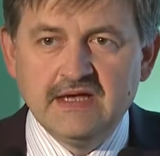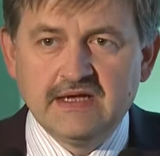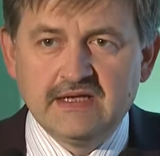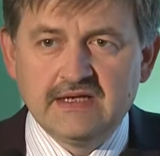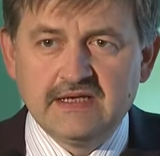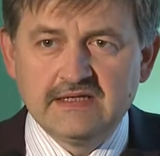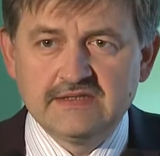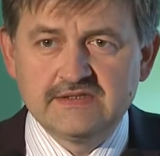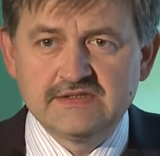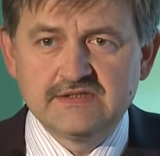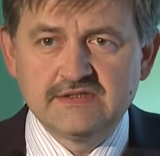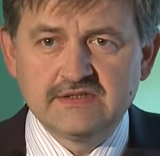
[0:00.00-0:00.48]

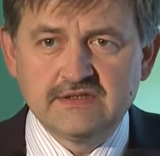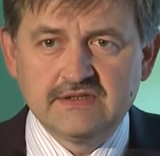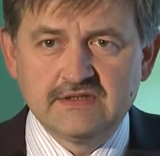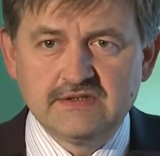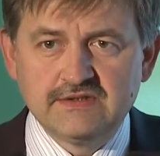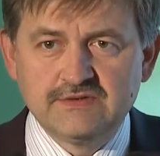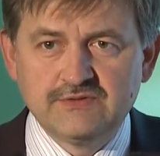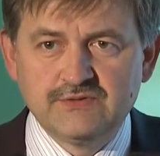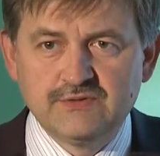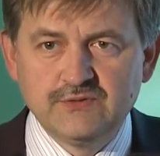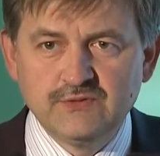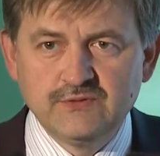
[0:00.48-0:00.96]
let's
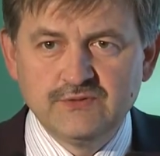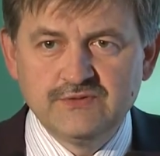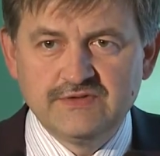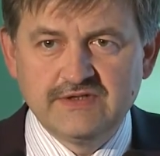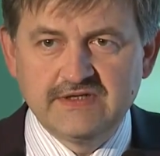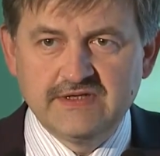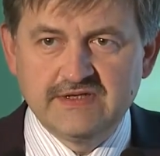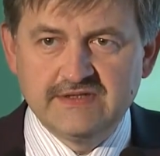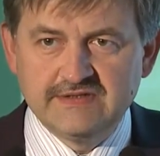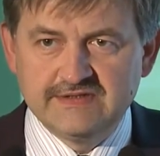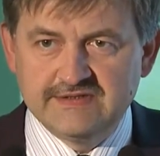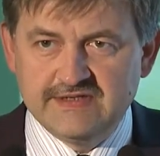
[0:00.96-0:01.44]
do
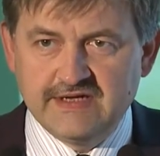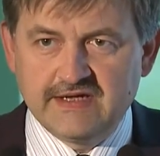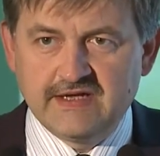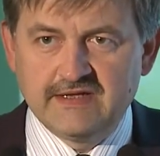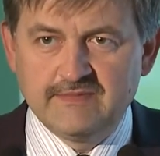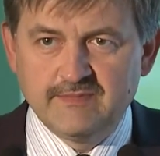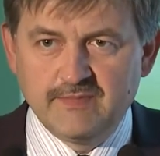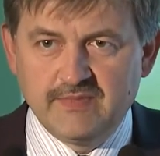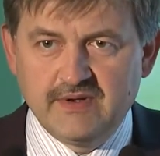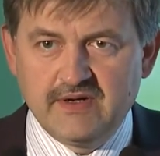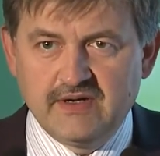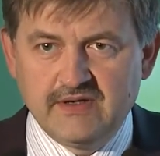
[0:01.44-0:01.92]
the
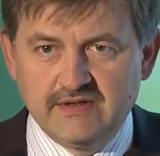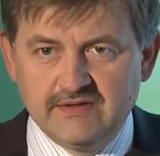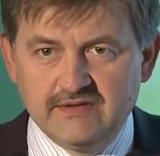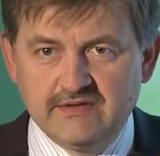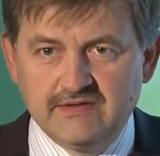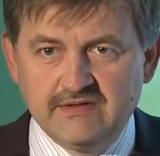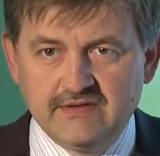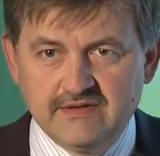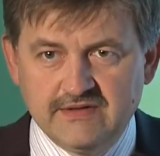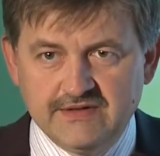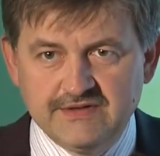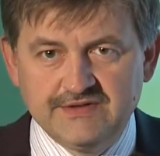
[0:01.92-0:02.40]
second part,
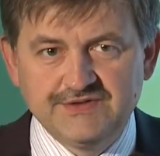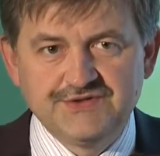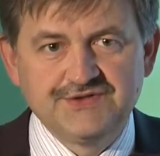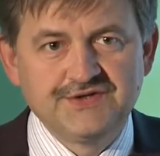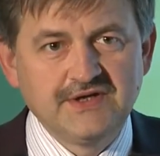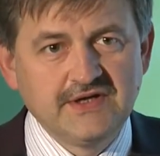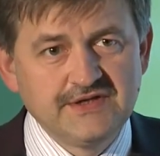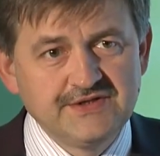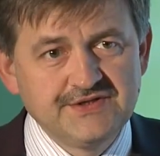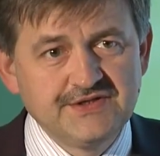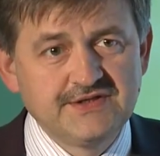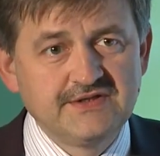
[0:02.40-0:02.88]

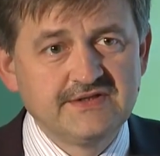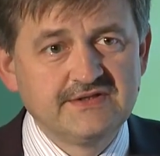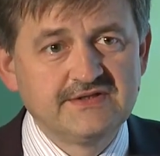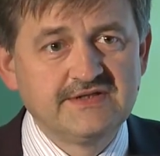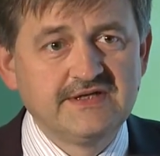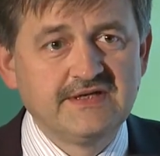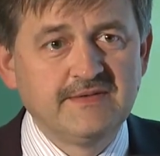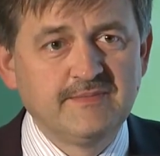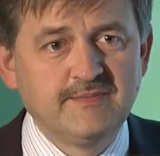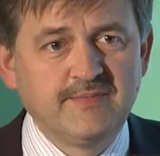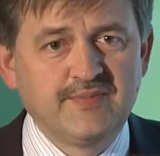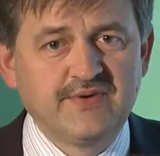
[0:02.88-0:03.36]
exchanging
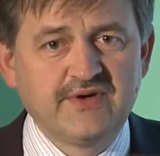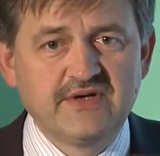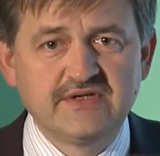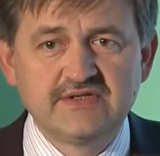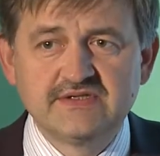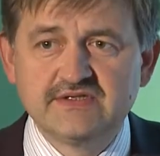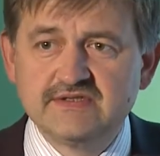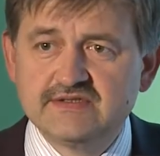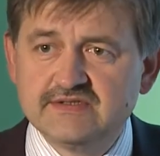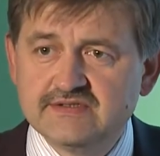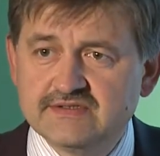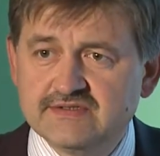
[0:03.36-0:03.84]
the
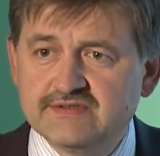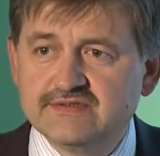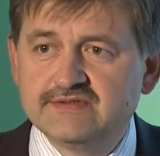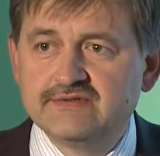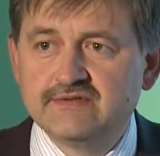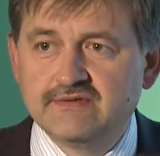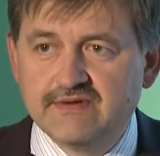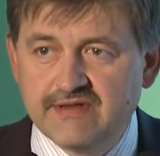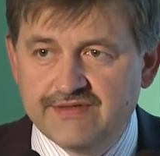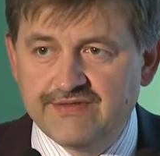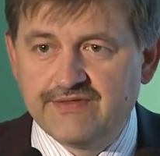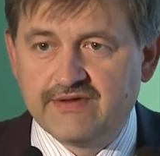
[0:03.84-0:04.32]
impressions
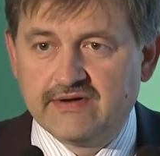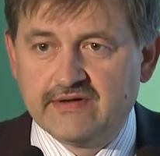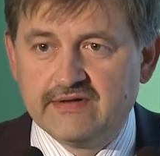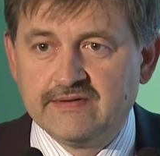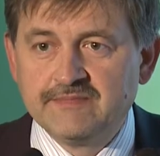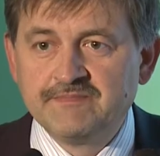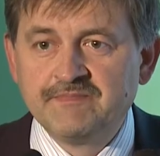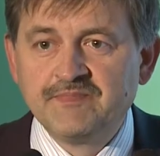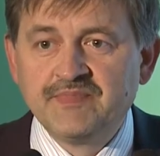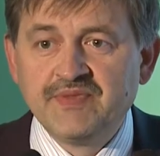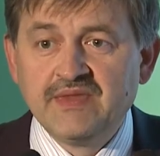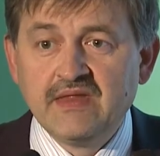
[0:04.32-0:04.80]
together.
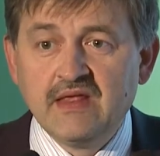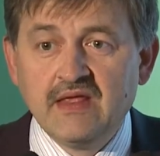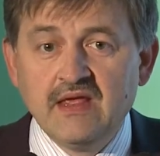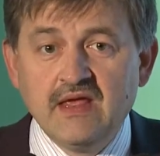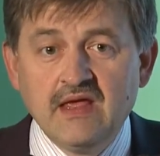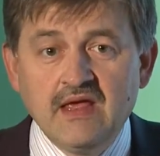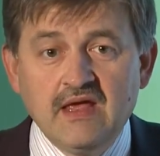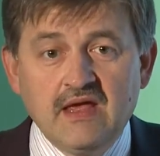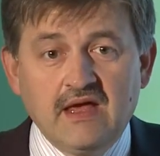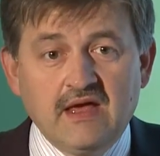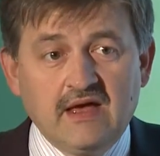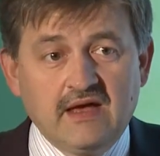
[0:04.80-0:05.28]

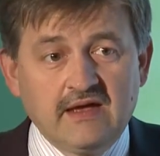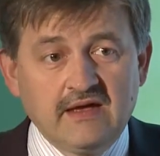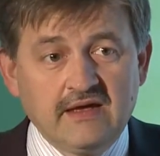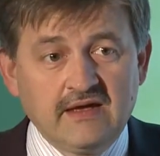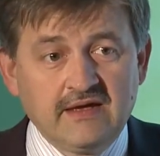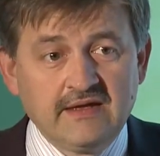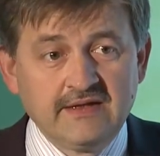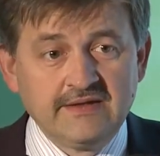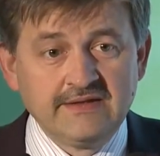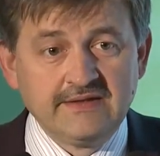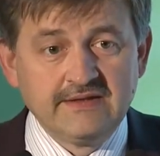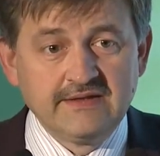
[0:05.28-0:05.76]

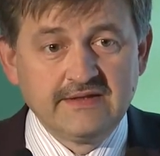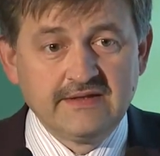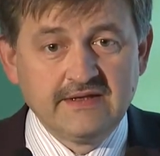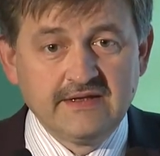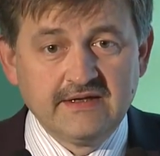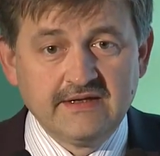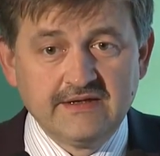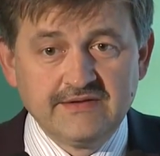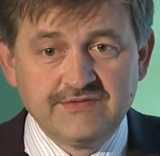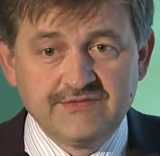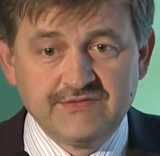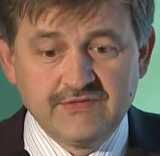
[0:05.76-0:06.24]
And
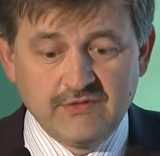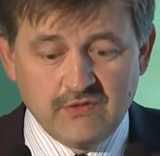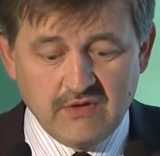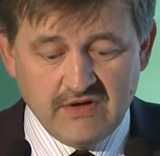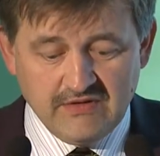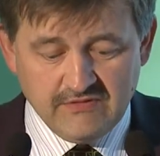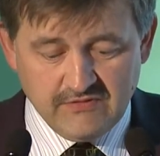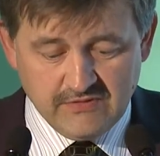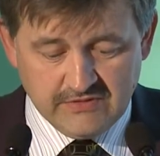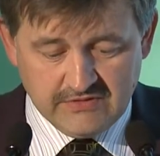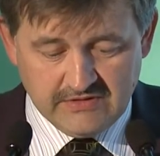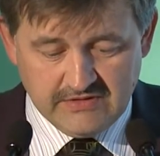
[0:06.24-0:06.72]
so
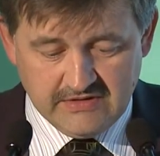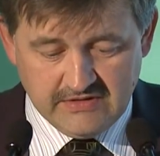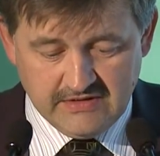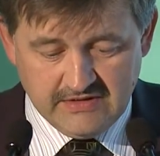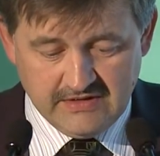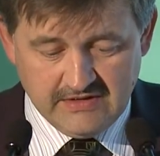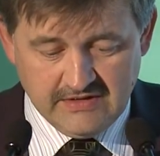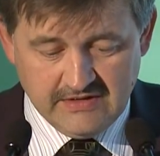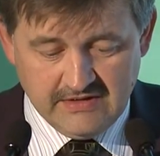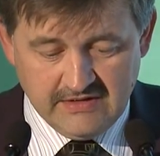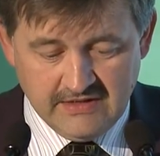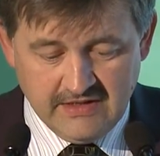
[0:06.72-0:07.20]
I would
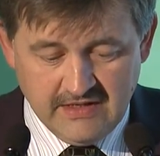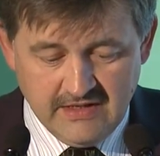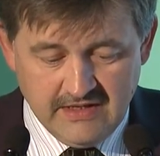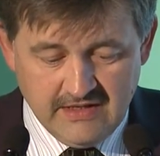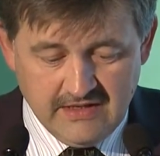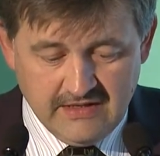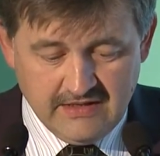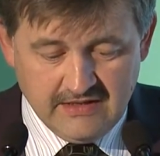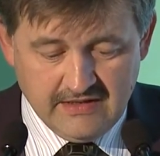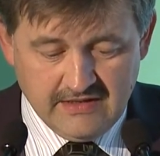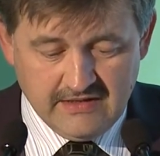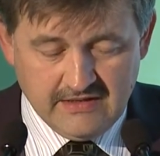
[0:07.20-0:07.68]

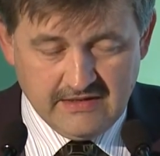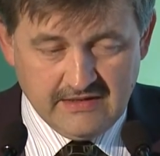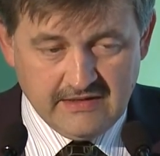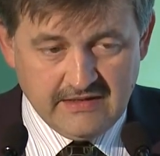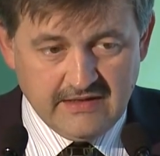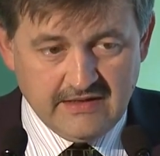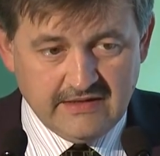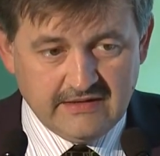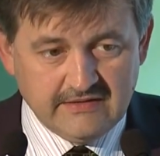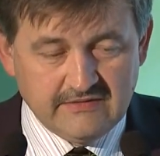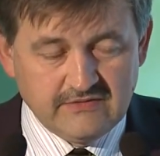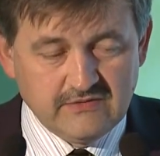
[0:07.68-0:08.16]

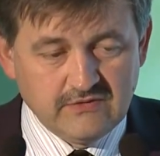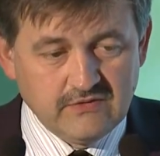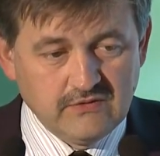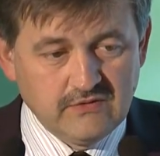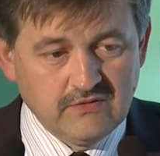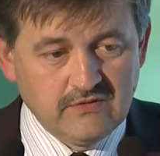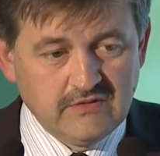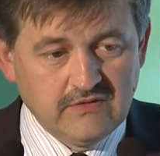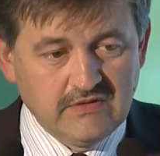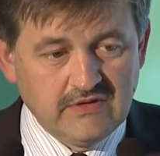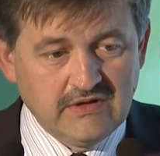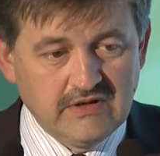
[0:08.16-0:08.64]
like to
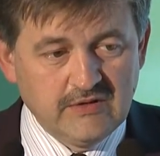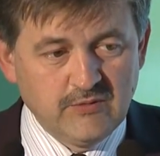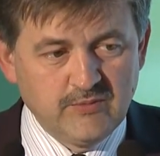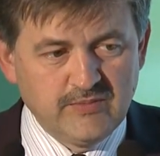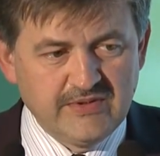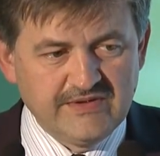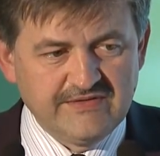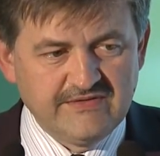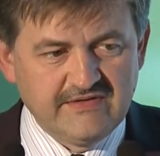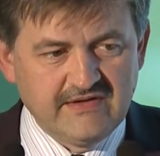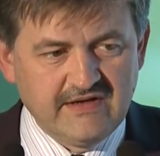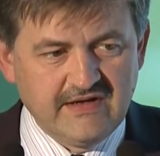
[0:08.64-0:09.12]

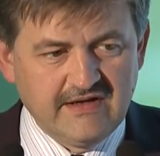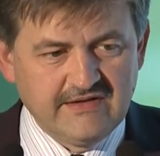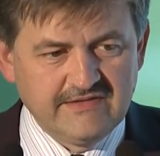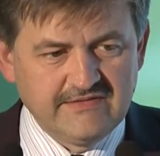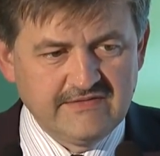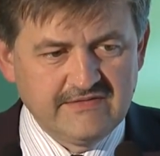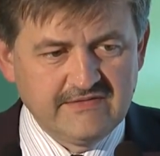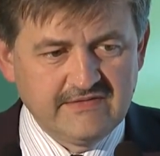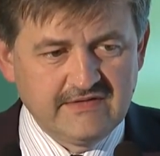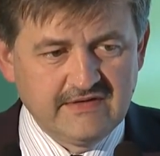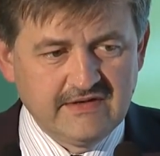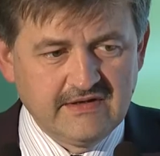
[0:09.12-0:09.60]
open the
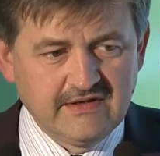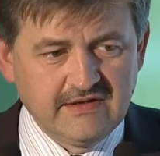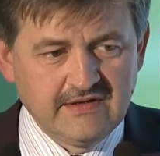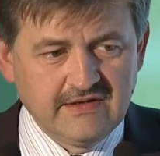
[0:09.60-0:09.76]
last